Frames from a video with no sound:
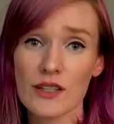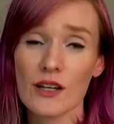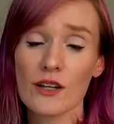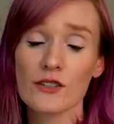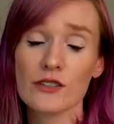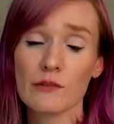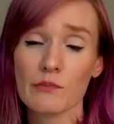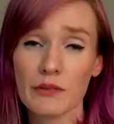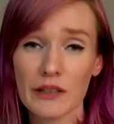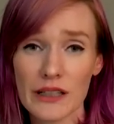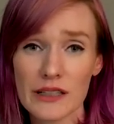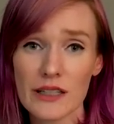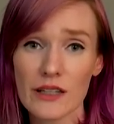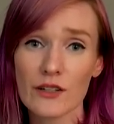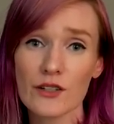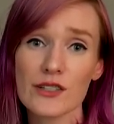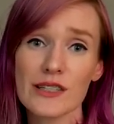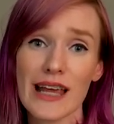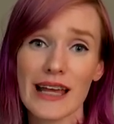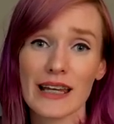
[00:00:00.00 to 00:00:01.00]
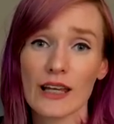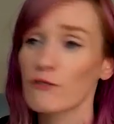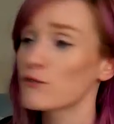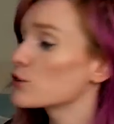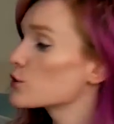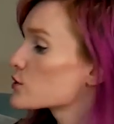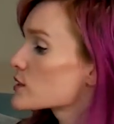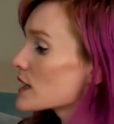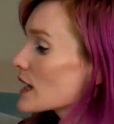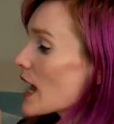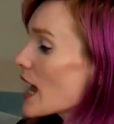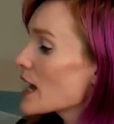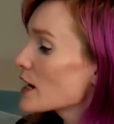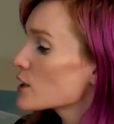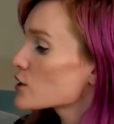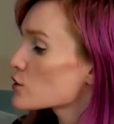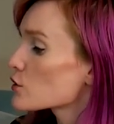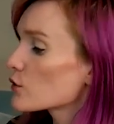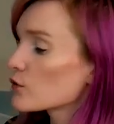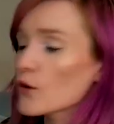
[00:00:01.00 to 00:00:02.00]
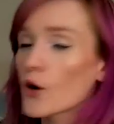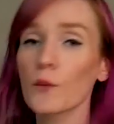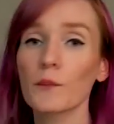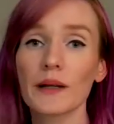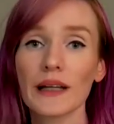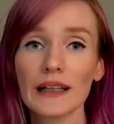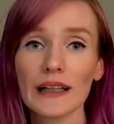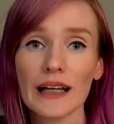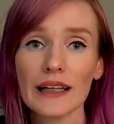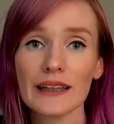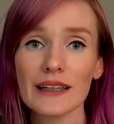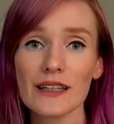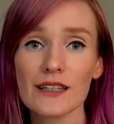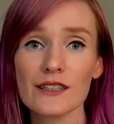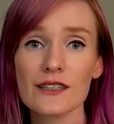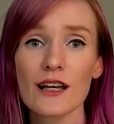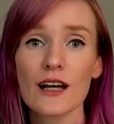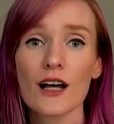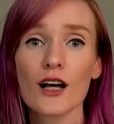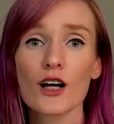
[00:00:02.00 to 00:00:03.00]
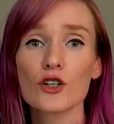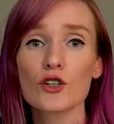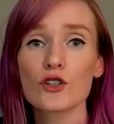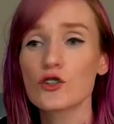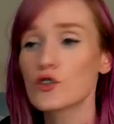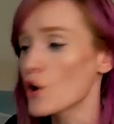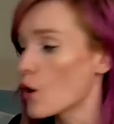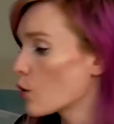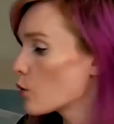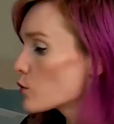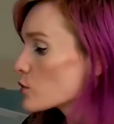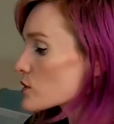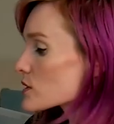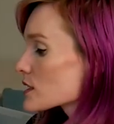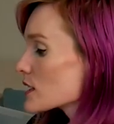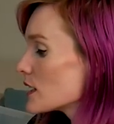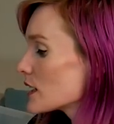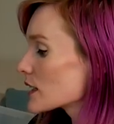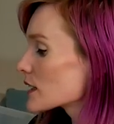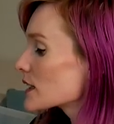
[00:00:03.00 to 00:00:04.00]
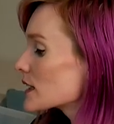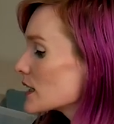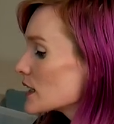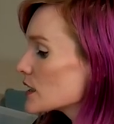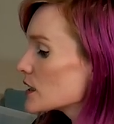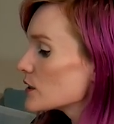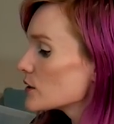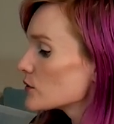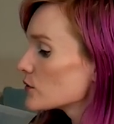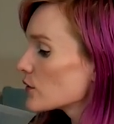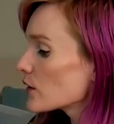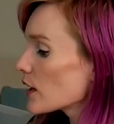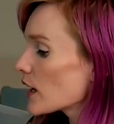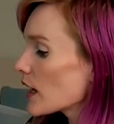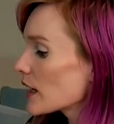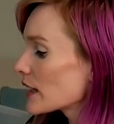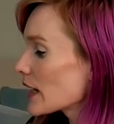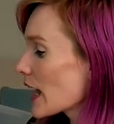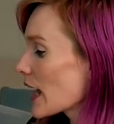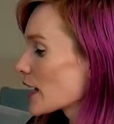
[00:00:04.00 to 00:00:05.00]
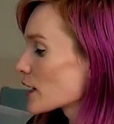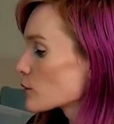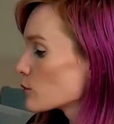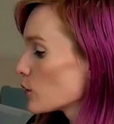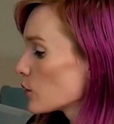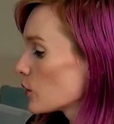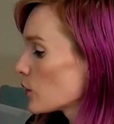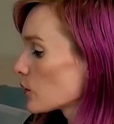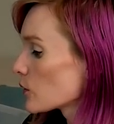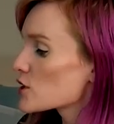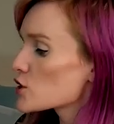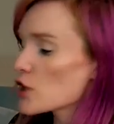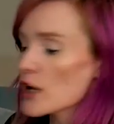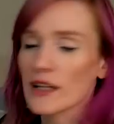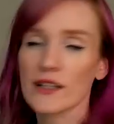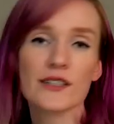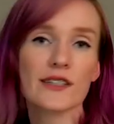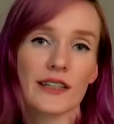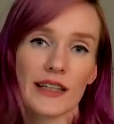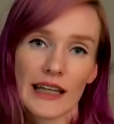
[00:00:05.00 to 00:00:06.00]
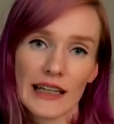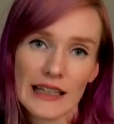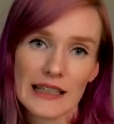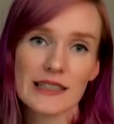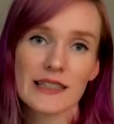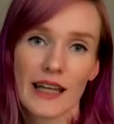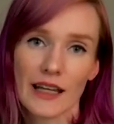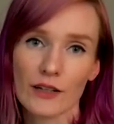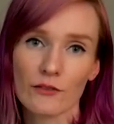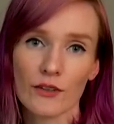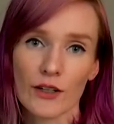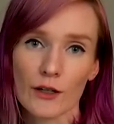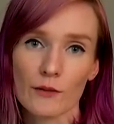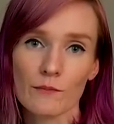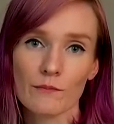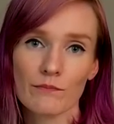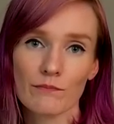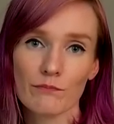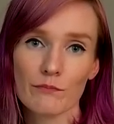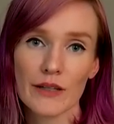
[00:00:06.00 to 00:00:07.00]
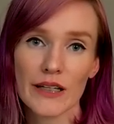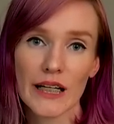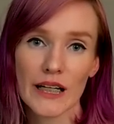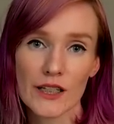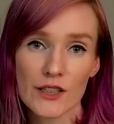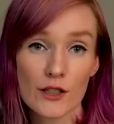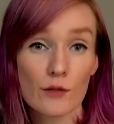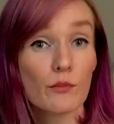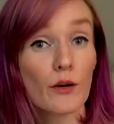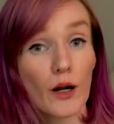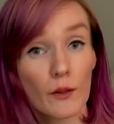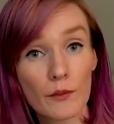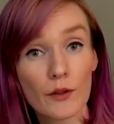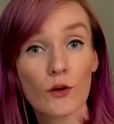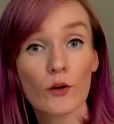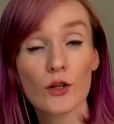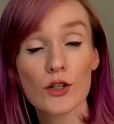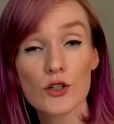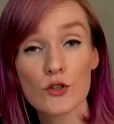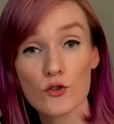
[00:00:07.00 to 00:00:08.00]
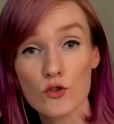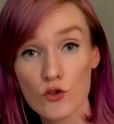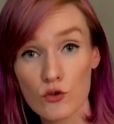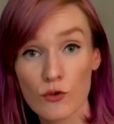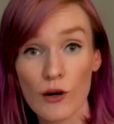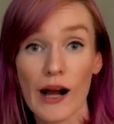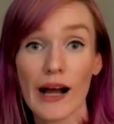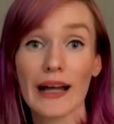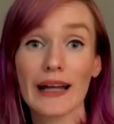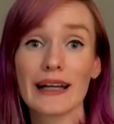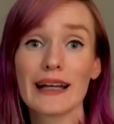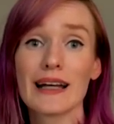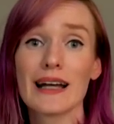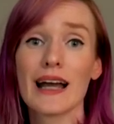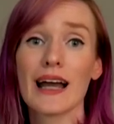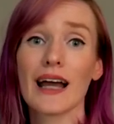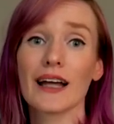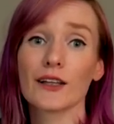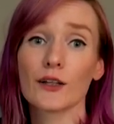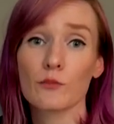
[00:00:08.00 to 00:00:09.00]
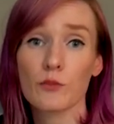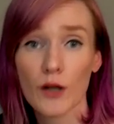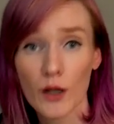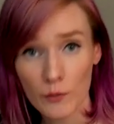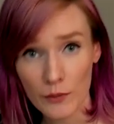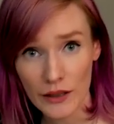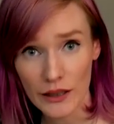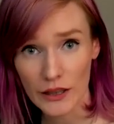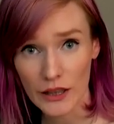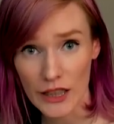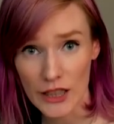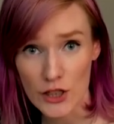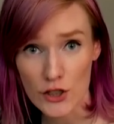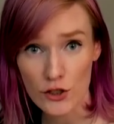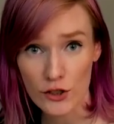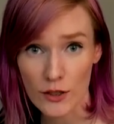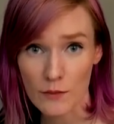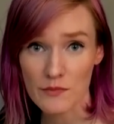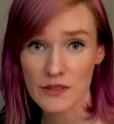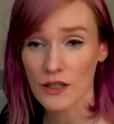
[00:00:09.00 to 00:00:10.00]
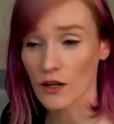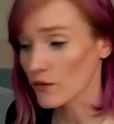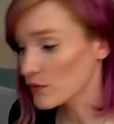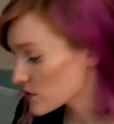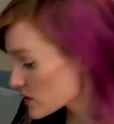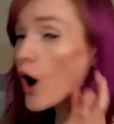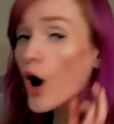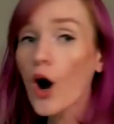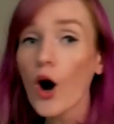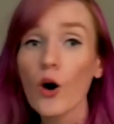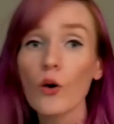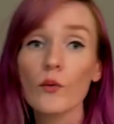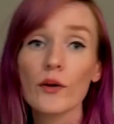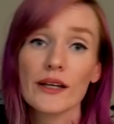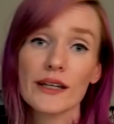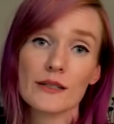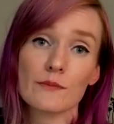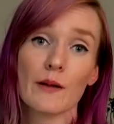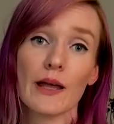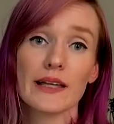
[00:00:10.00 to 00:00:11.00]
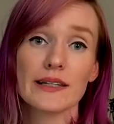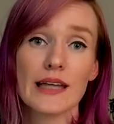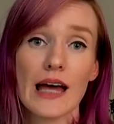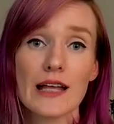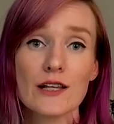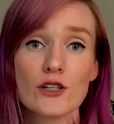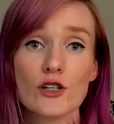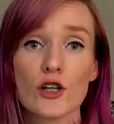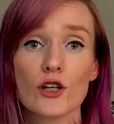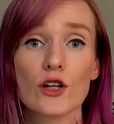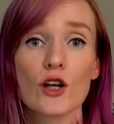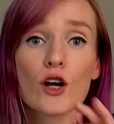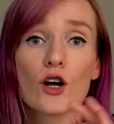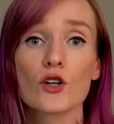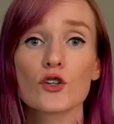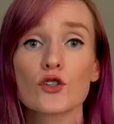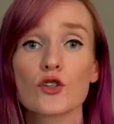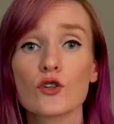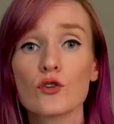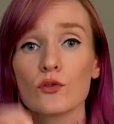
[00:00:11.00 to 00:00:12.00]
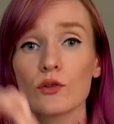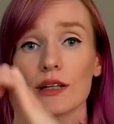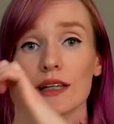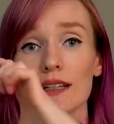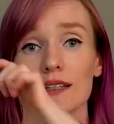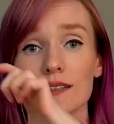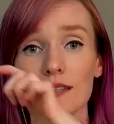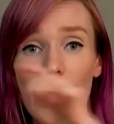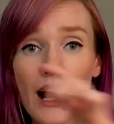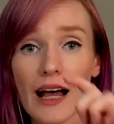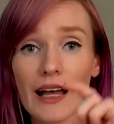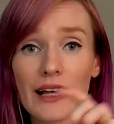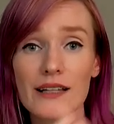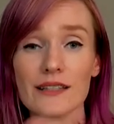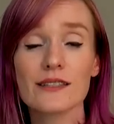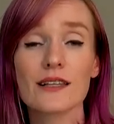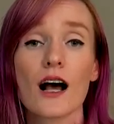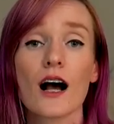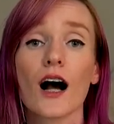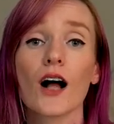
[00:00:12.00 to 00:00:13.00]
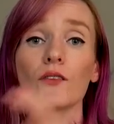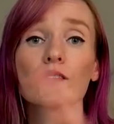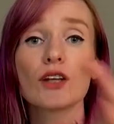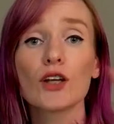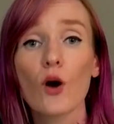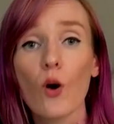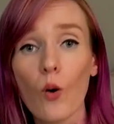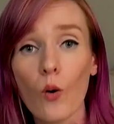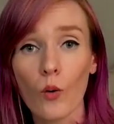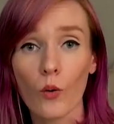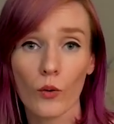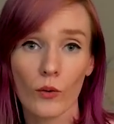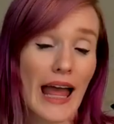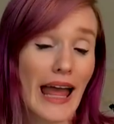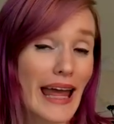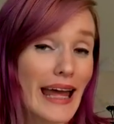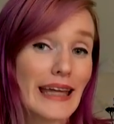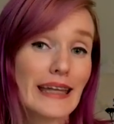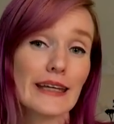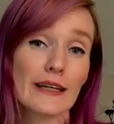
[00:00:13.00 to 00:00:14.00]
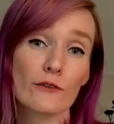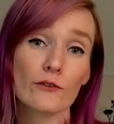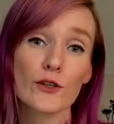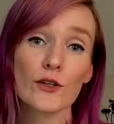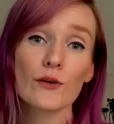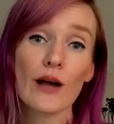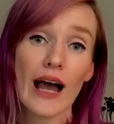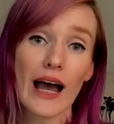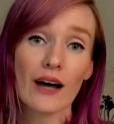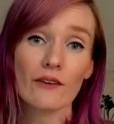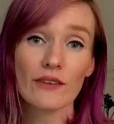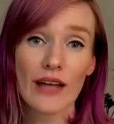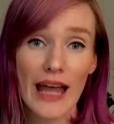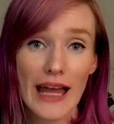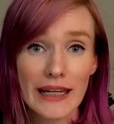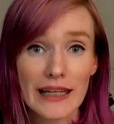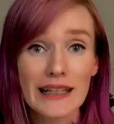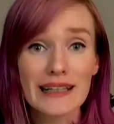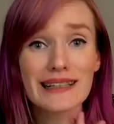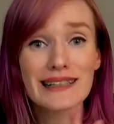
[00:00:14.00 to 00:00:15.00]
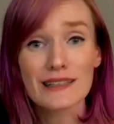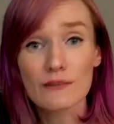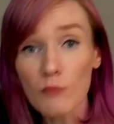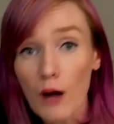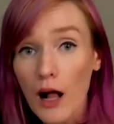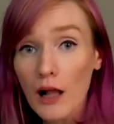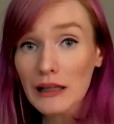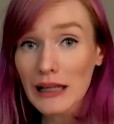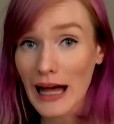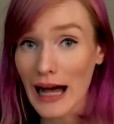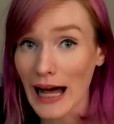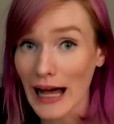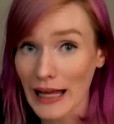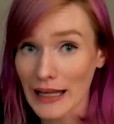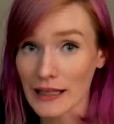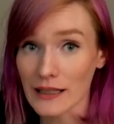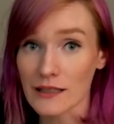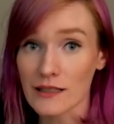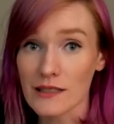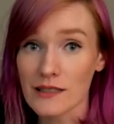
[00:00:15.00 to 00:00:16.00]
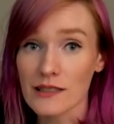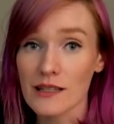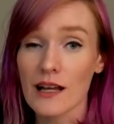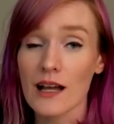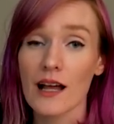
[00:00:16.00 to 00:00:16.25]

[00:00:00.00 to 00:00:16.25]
So please understand, if you see any sort of opening like this, don't give an animal a chance to get inside of here, because they're probably going to try and they're probably gonna injure themselves. Always pay attention to the size of the hole. And if you have any small hides